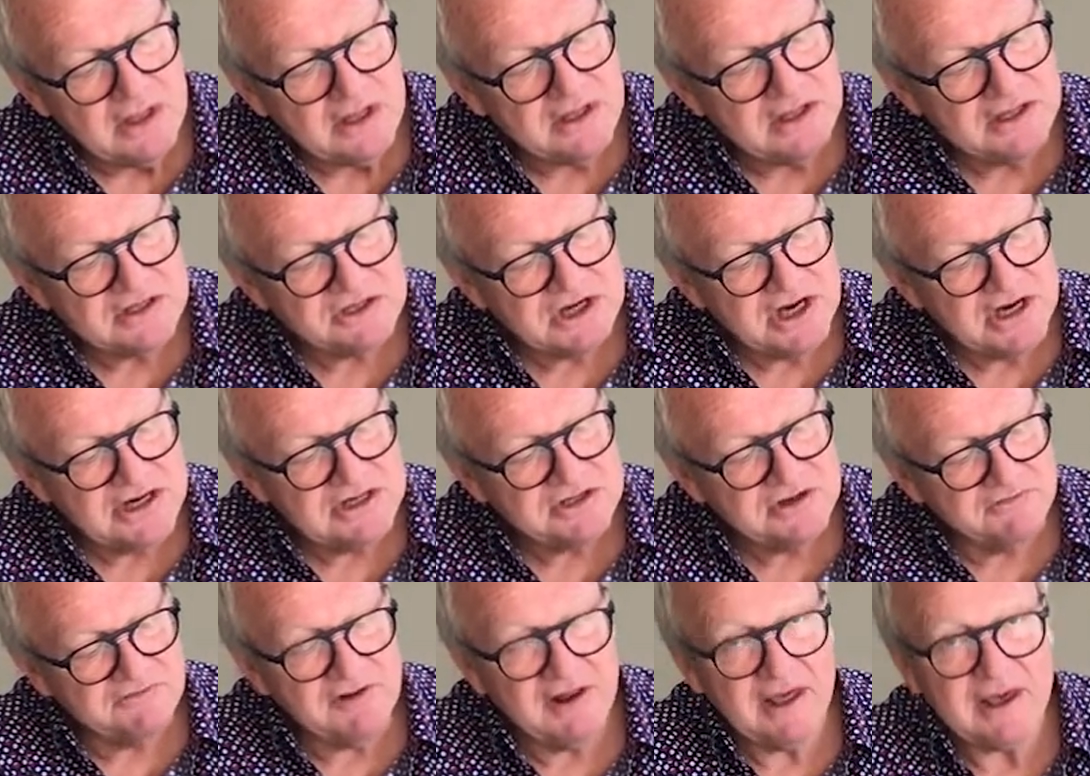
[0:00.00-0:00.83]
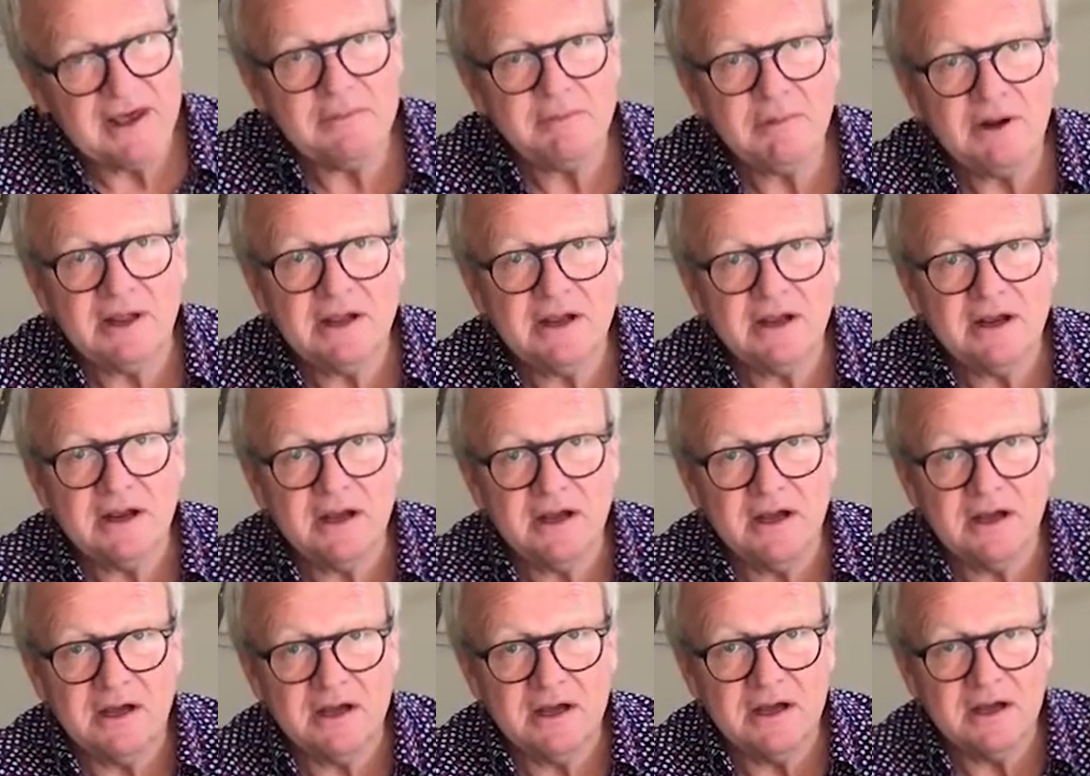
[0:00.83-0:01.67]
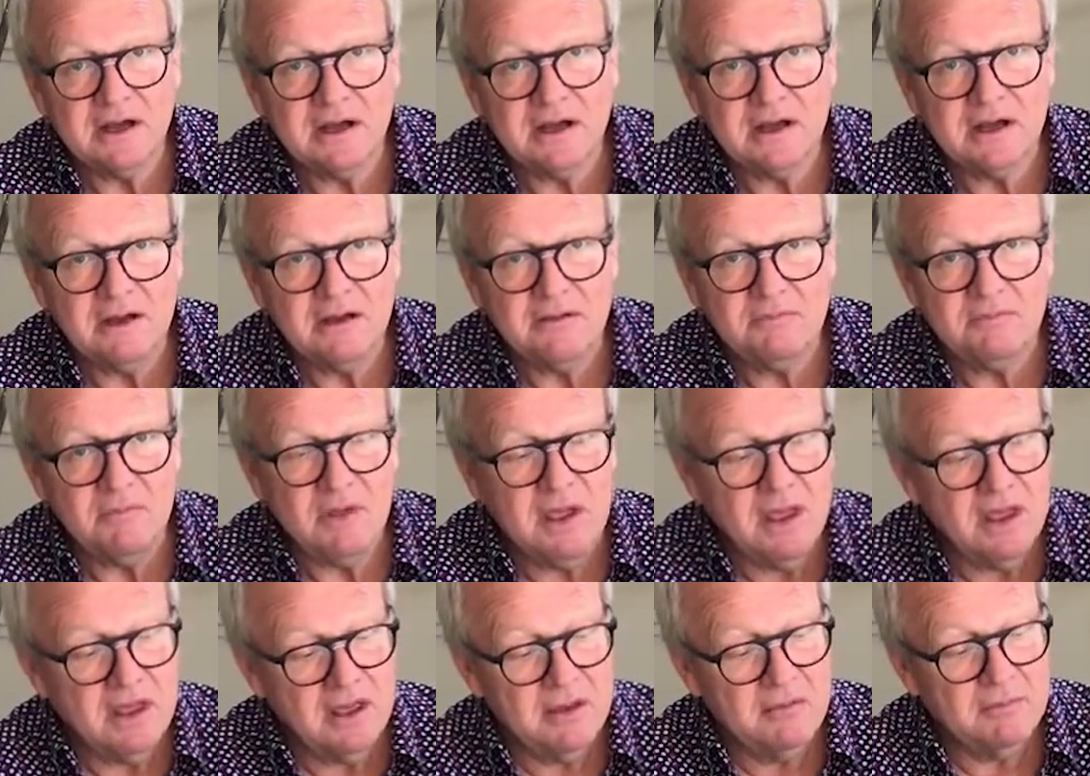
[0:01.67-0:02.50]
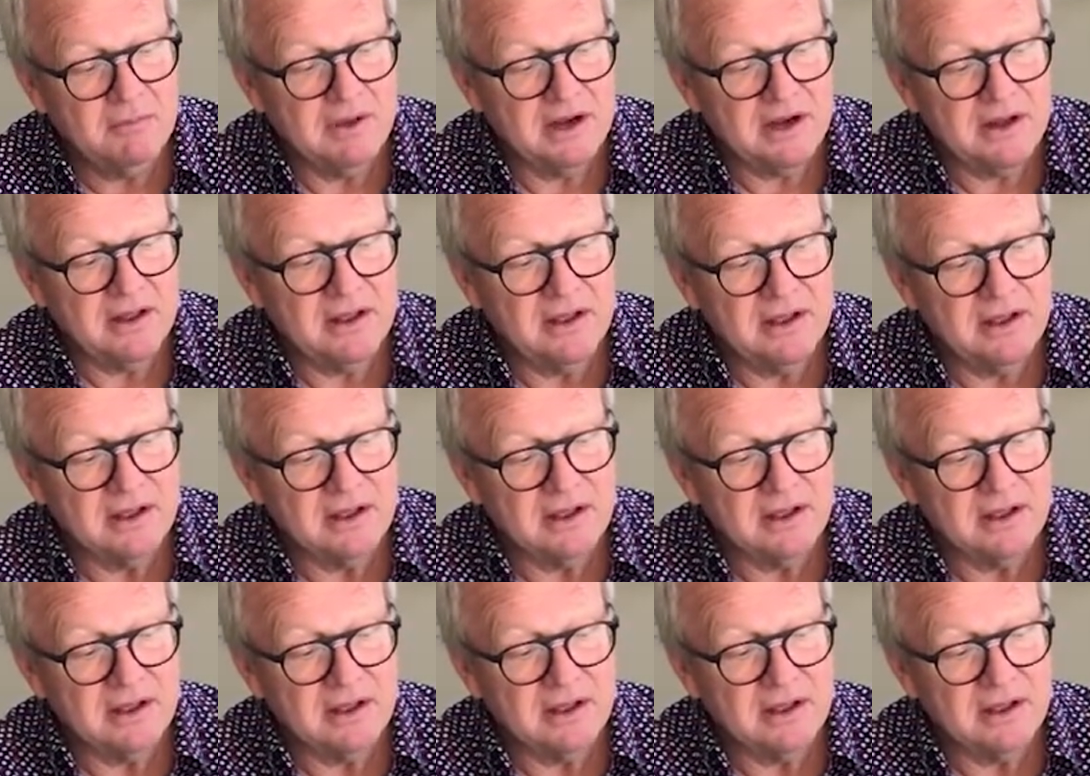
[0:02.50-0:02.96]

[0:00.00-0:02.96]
the change of labeling, but